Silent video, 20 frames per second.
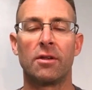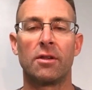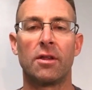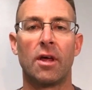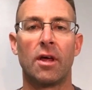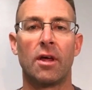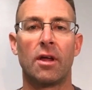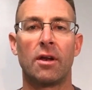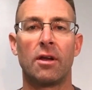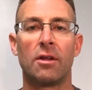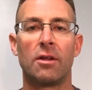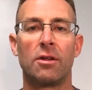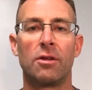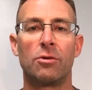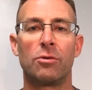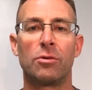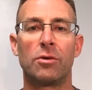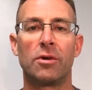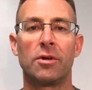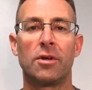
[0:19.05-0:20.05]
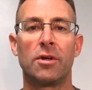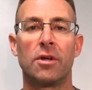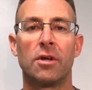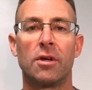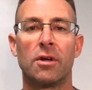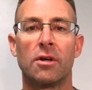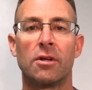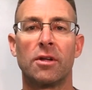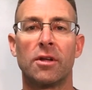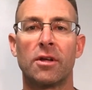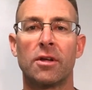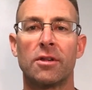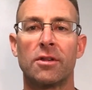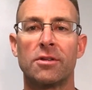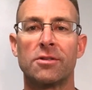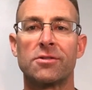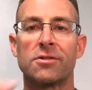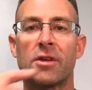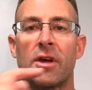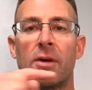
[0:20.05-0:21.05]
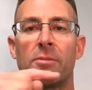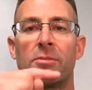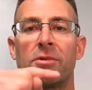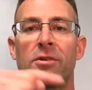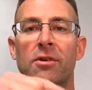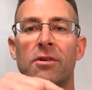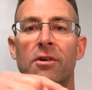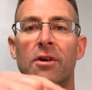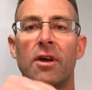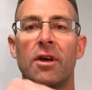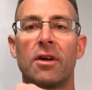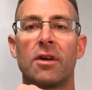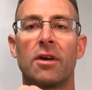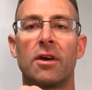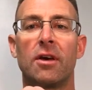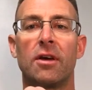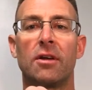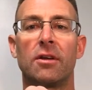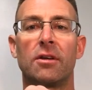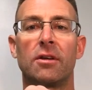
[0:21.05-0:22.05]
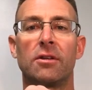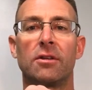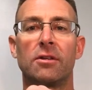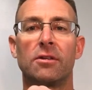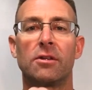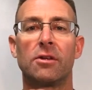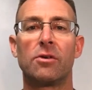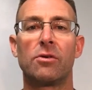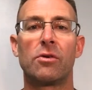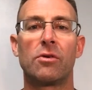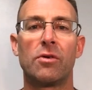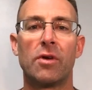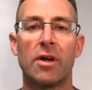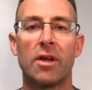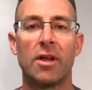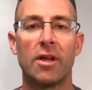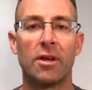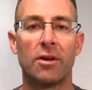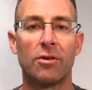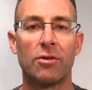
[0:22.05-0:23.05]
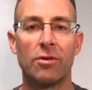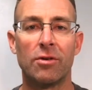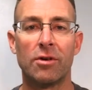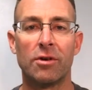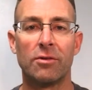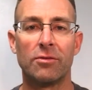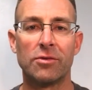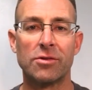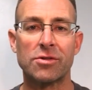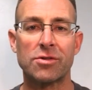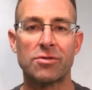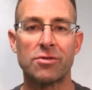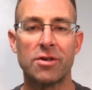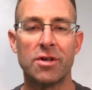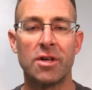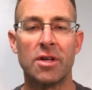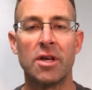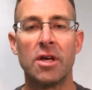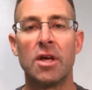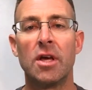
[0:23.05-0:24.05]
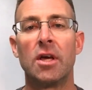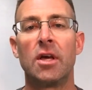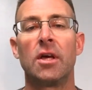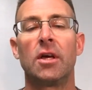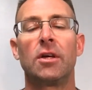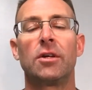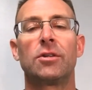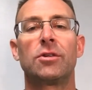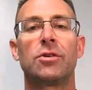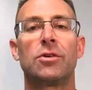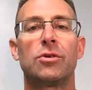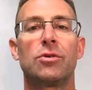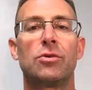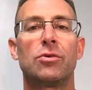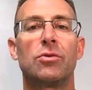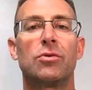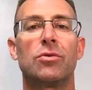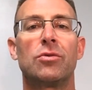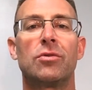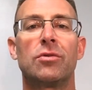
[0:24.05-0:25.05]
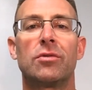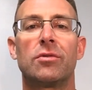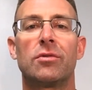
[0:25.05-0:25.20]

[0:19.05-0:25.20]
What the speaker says: that you would click this top secret icon in the lower right hand corner of your screen to